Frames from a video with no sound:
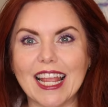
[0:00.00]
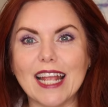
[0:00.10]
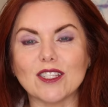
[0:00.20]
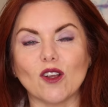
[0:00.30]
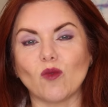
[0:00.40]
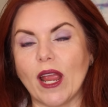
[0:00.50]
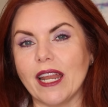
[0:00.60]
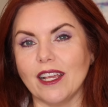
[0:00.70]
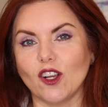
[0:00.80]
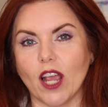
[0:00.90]
It's a
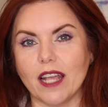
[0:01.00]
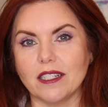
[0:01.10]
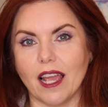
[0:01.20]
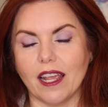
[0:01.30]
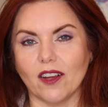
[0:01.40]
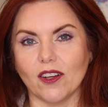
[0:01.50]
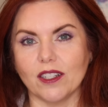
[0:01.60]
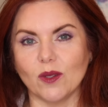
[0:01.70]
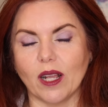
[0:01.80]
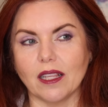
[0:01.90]
rainy gray day here in
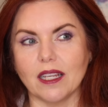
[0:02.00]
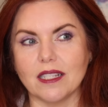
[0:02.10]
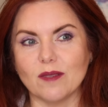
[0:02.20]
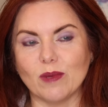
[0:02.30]
New England,